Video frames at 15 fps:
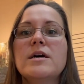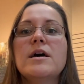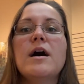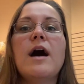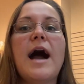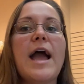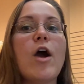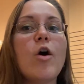
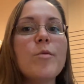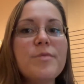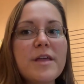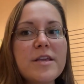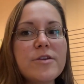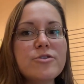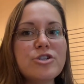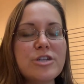I hope that
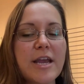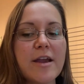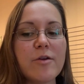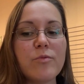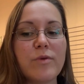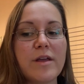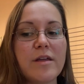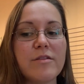you share
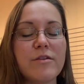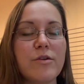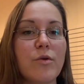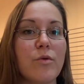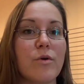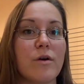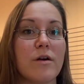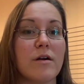with
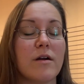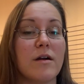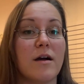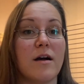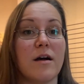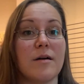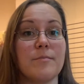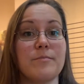your
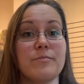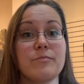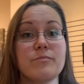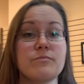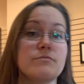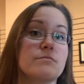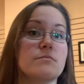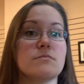
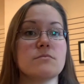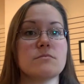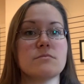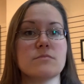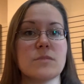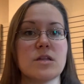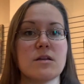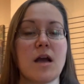
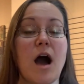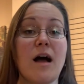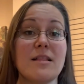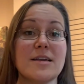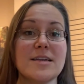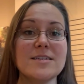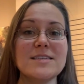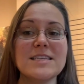
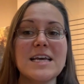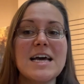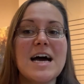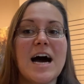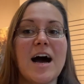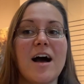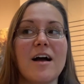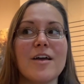colleagues
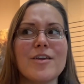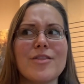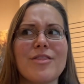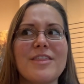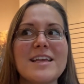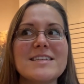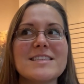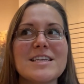
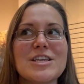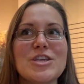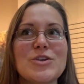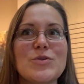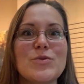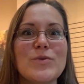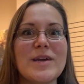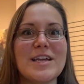things that
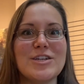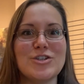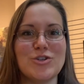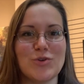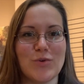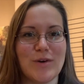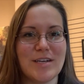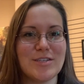you
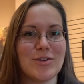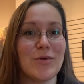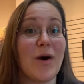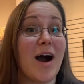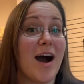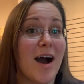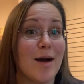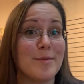enjoy. So
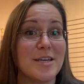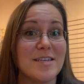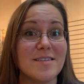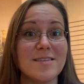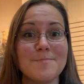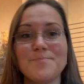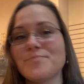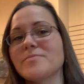
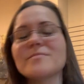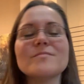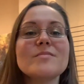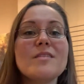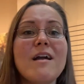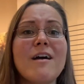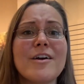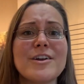hobbies
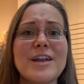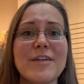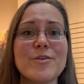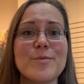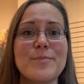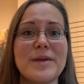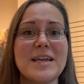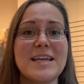are
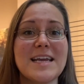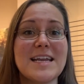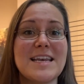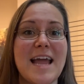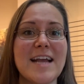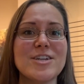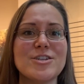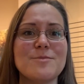another big connection